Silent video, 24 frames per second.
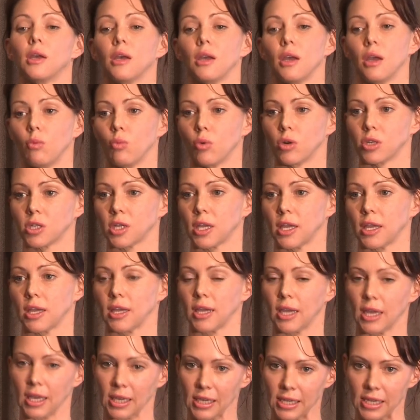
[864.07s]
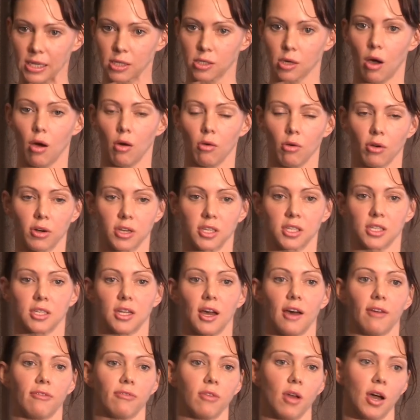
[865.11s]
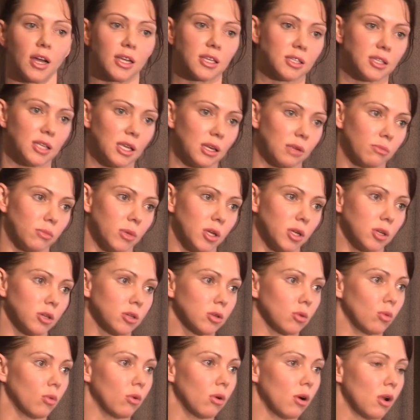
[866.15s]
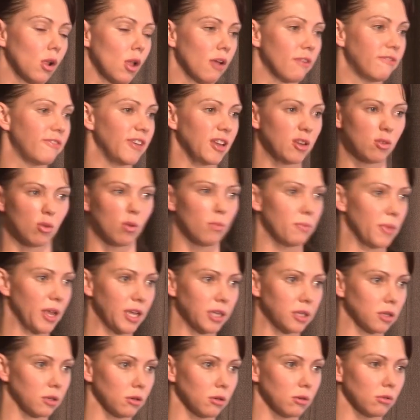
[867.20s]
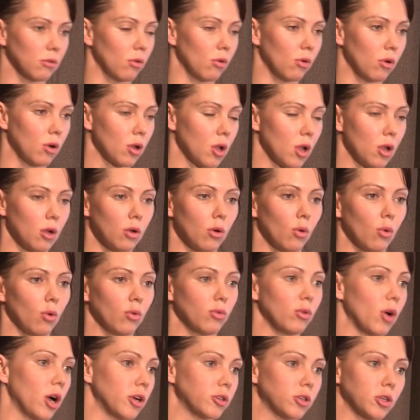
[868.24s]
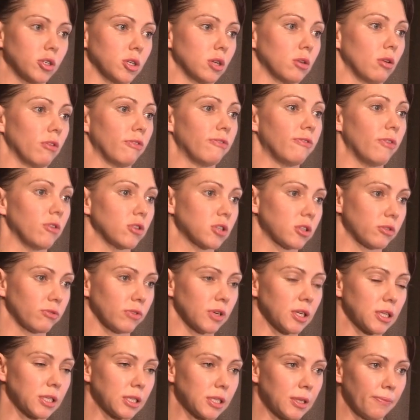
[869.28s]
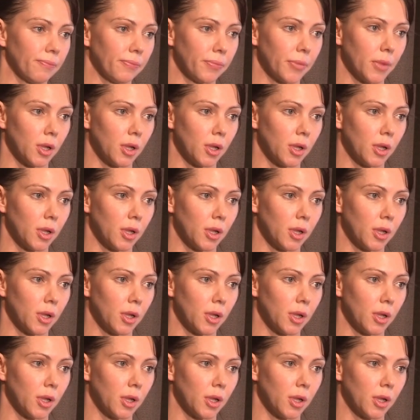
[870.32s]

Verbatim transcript: and which can collect a whole lot of stuff like sediment or faecal matter or, or nitrogen or phosphorus.